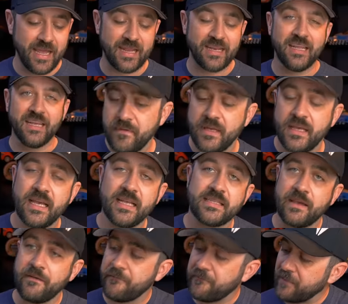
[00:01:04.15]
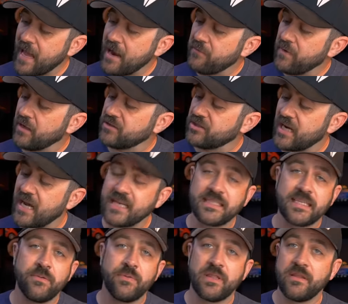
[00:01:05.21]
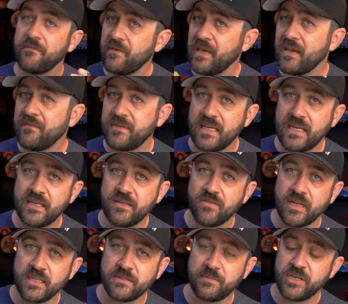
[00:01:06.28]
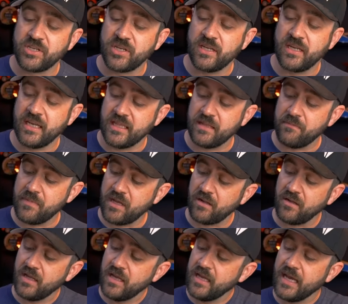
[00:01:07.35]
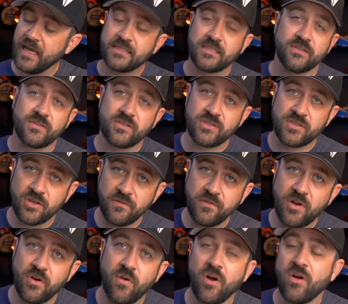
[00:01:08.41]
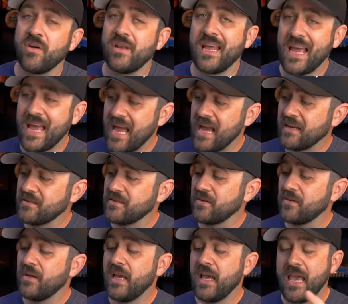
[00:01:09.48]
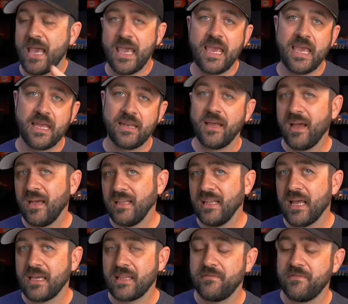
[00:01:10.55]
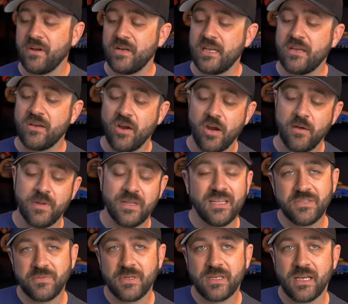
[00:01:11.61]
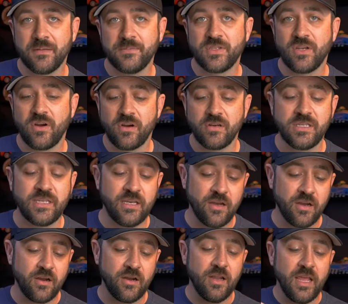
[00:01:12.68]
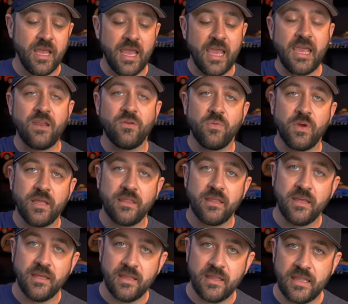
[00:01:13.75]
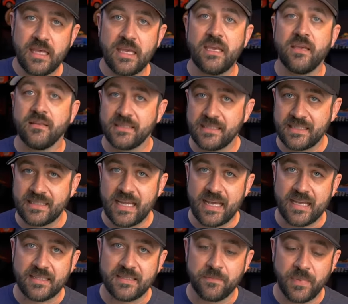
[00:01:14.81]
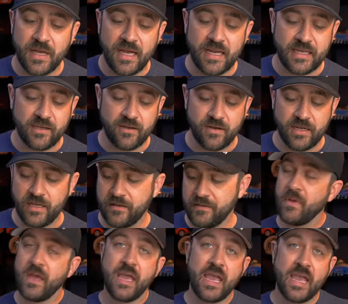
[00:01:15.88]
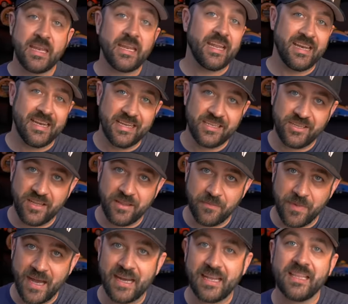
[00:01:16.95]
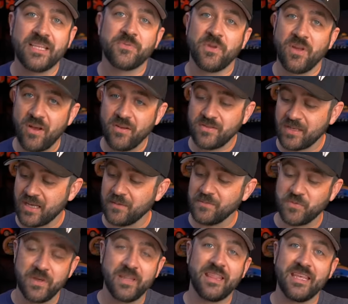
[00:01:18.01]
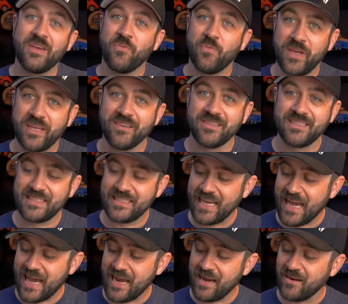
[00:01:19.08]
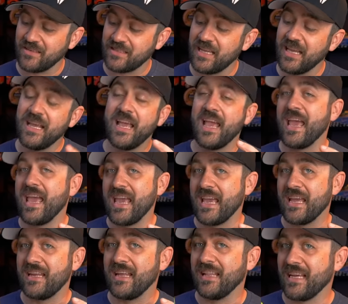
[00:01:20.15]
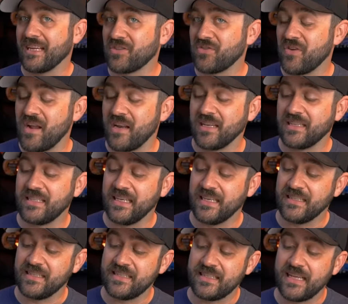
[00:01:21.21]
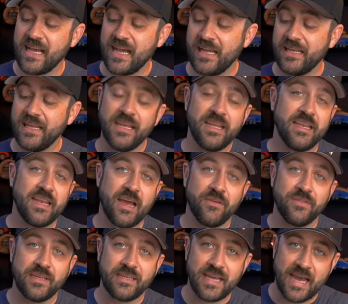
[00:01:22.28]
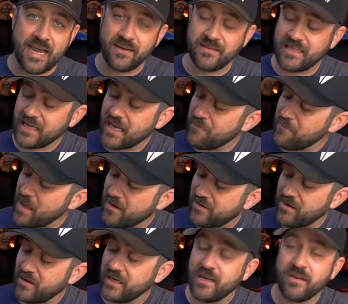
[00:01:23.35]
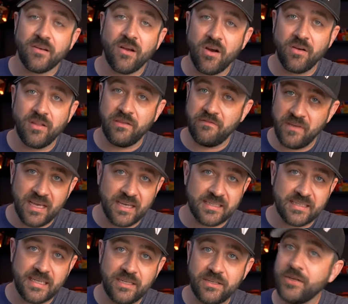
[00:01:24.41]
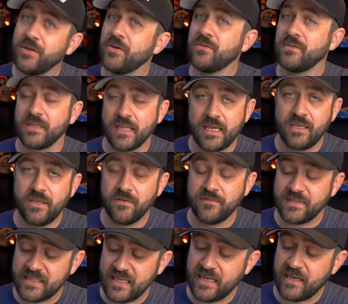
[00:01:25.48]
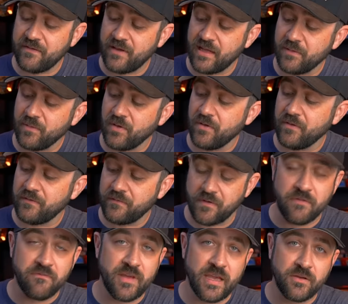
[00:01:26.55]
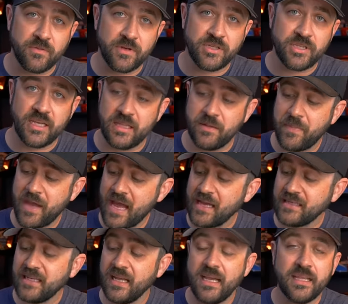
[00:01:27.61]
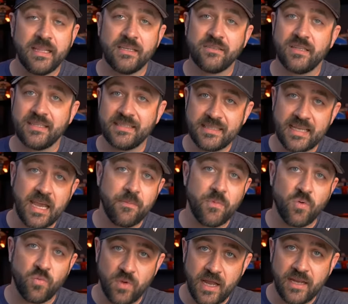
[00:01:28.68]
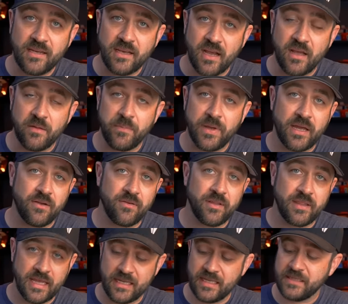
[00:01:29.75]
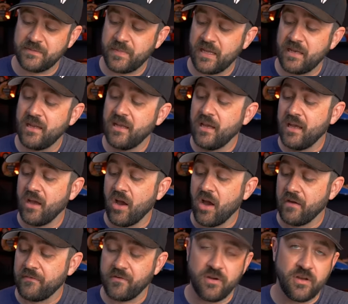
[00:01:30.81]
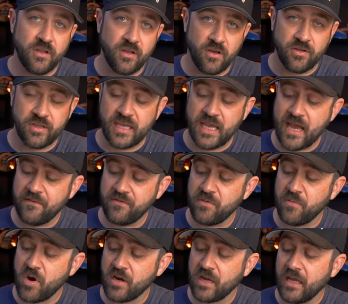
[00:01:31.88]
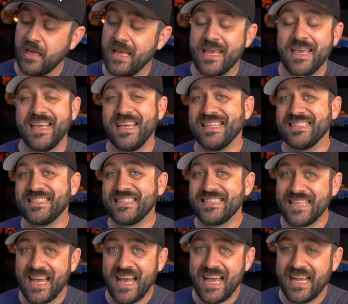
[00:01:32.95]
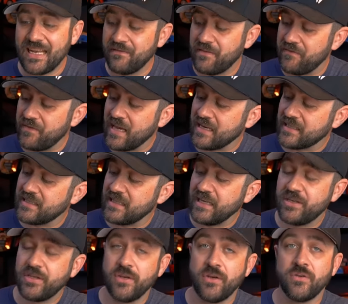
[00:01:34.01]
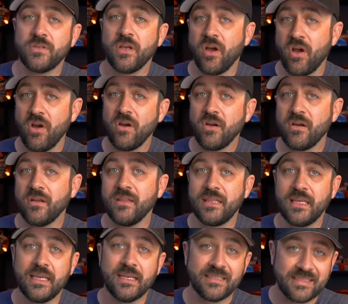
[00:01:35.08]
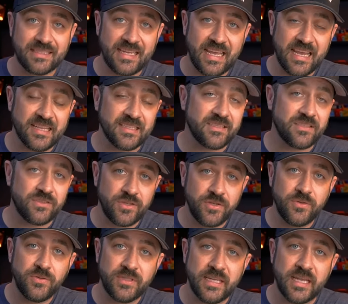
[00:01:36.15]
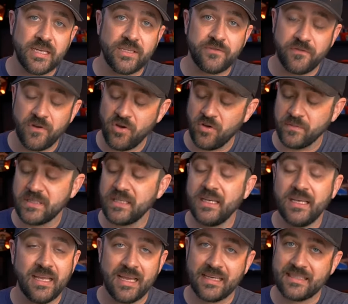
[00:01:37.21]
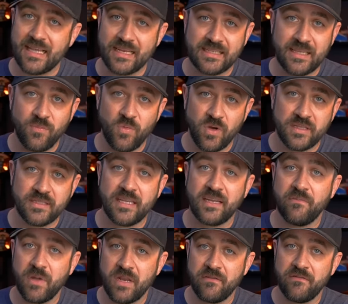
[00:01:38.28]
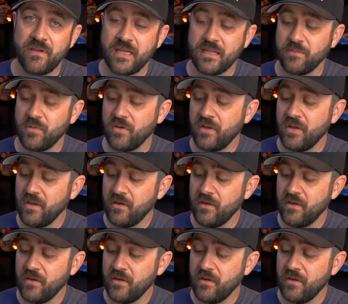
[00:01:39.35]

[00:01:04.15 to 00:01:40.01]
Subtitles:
And it's a flat rail chassis with the VFD transmission in the middle. It's a servo on axle. And unlike the VRD Carbon, this one comes RTR and with the Stance body on it. And in addition to the body, this one also comes with the wheels, tires, and electronics inside. Now, the tires that come mounted on here are the VXT2s, like you've seen available from Vanquish in the past. These are the same red compound that has been offered on the aftermarket. Inside of the VXT2s are the Stance two-stage foams, exact same ones that have been available